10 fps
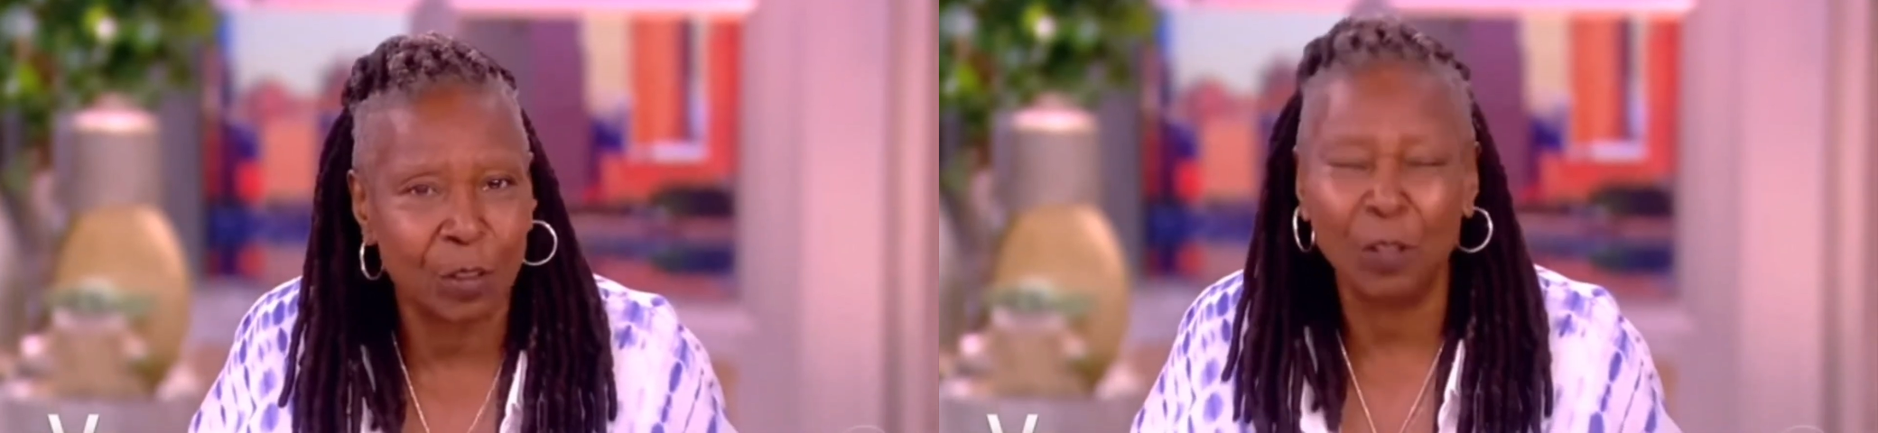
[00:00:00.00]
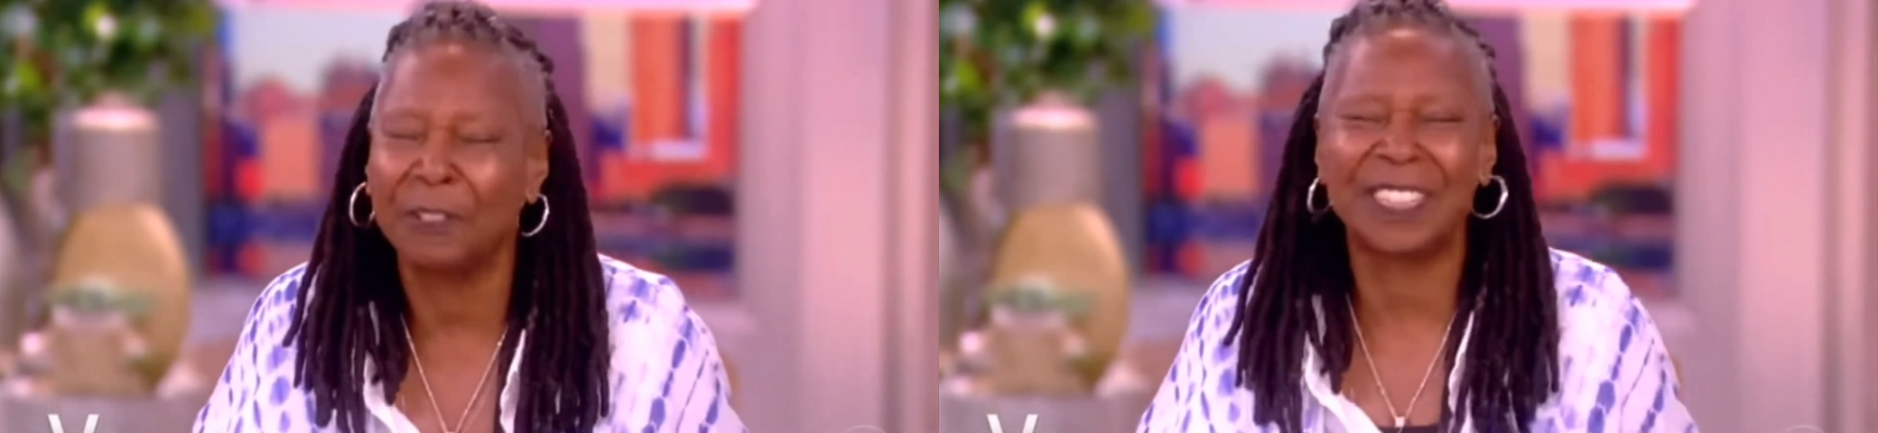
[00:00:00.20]

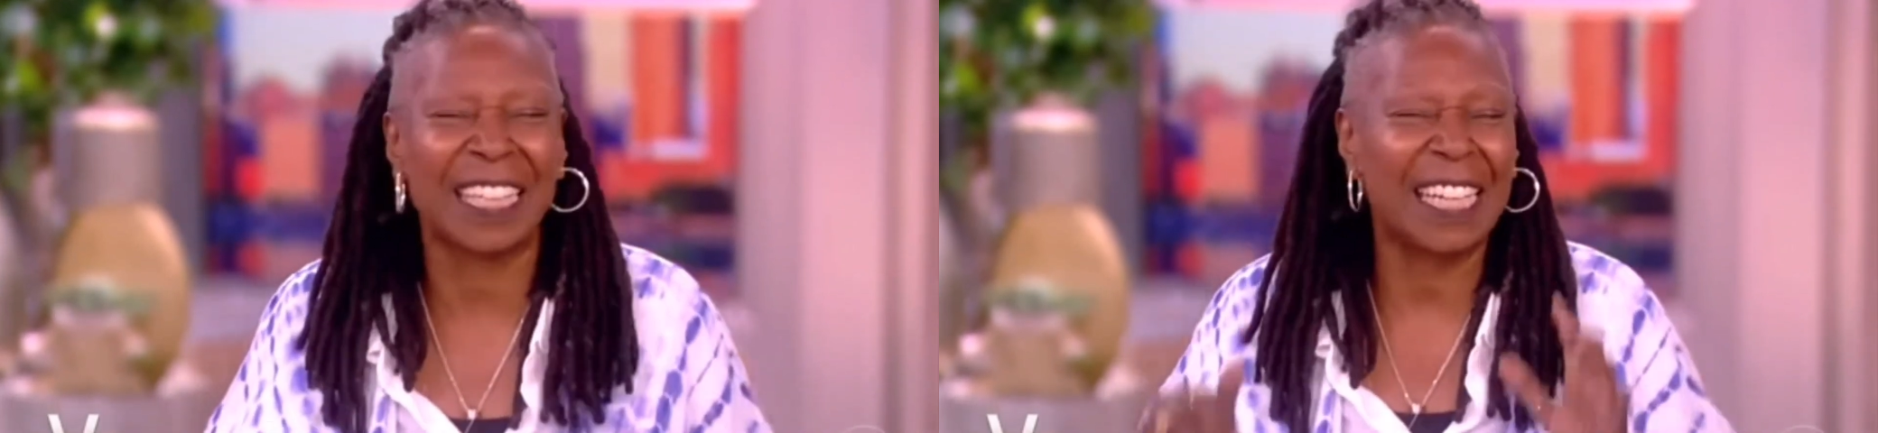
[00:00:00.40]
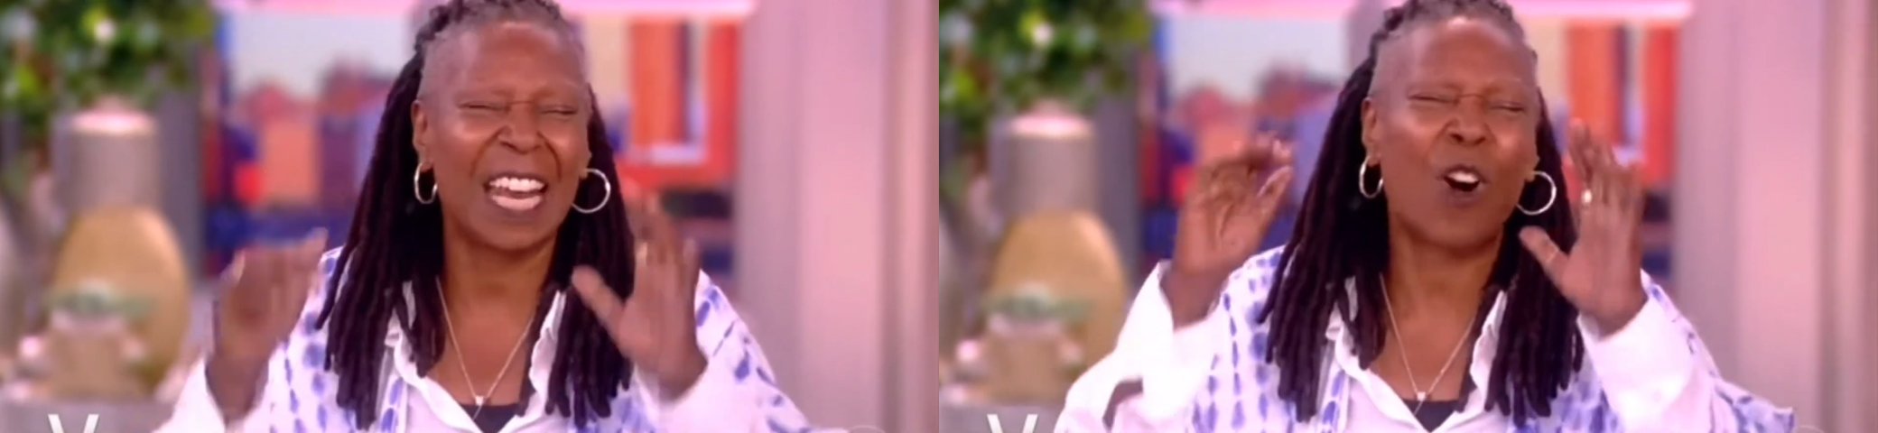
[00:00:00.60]
You have
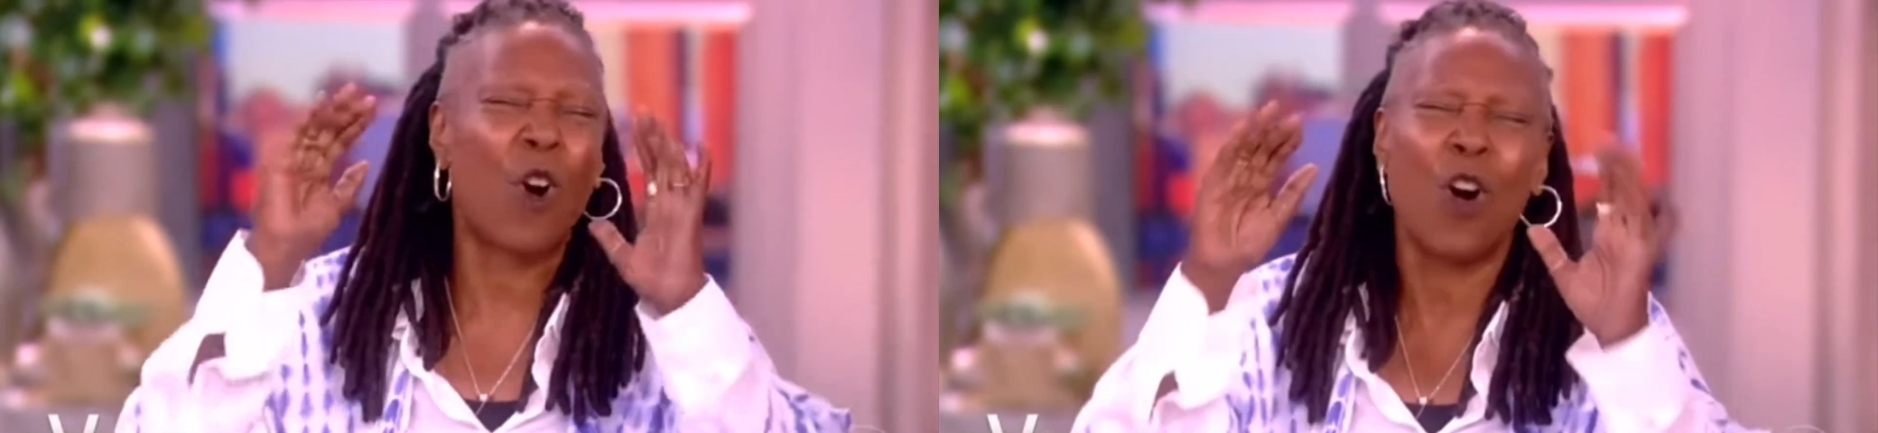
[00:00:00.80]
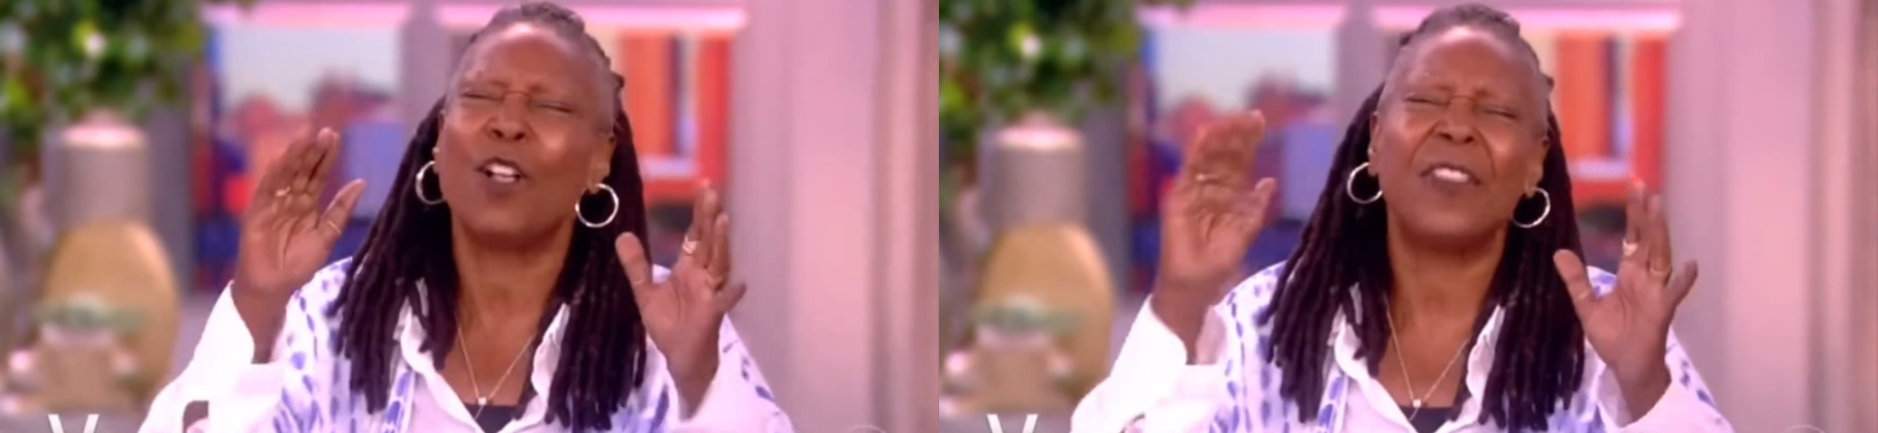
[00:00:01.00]
said
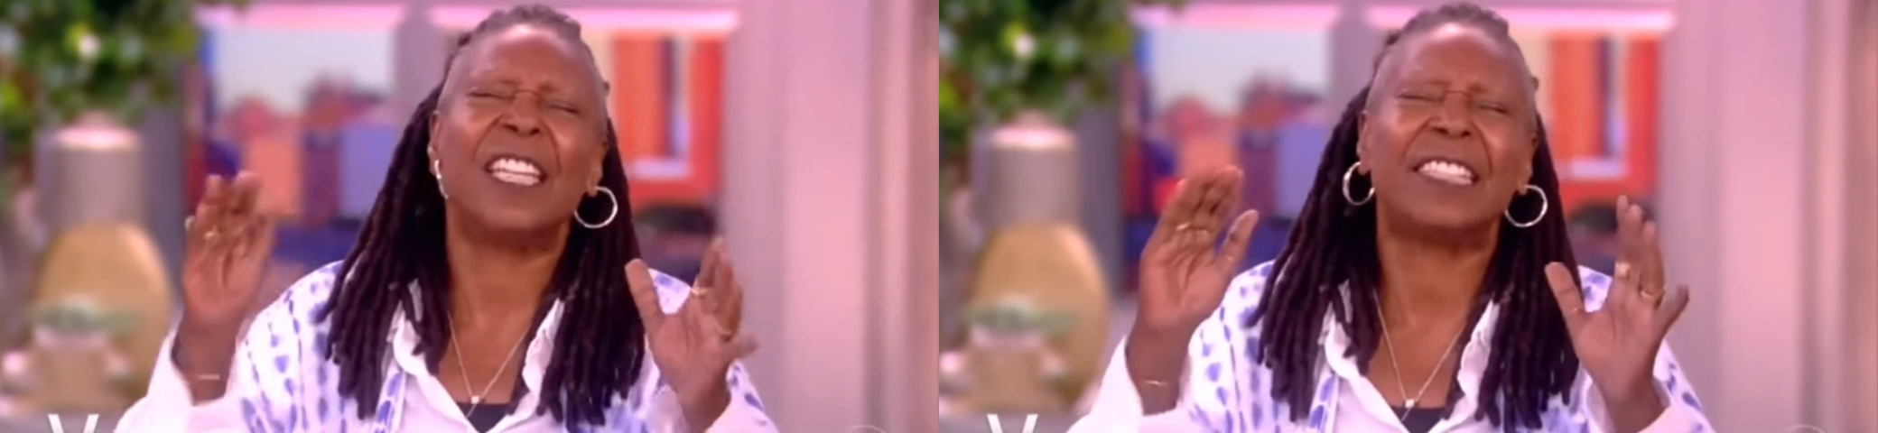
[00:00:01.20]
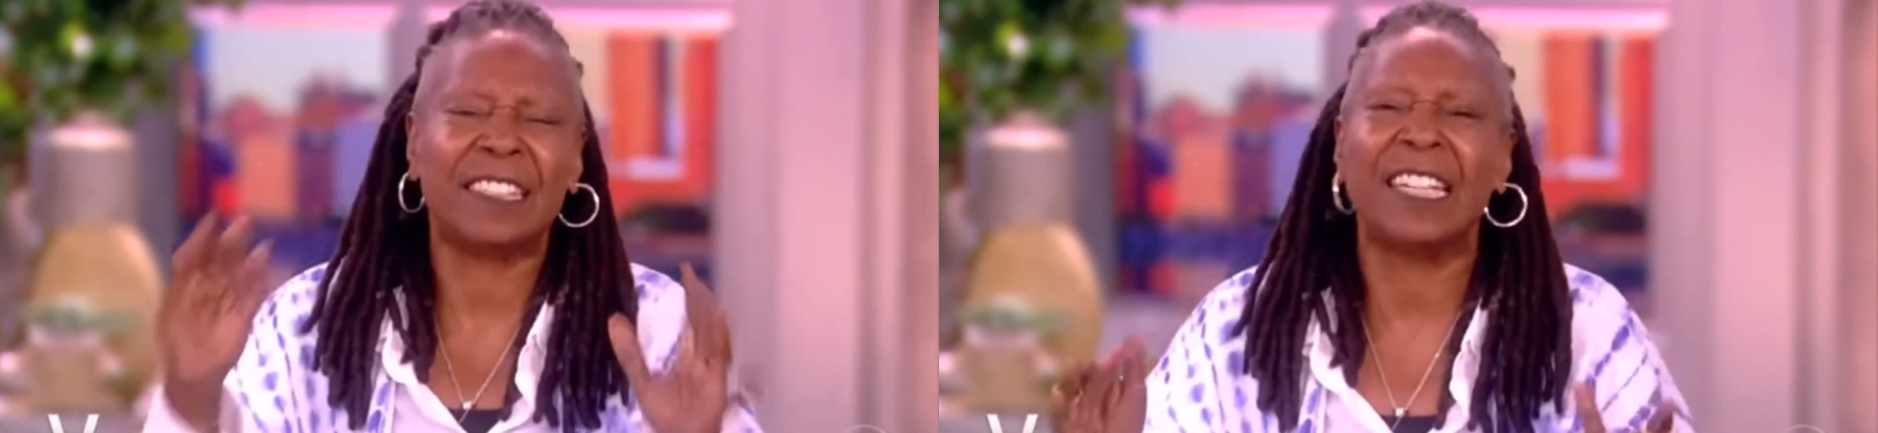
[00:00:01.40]
all these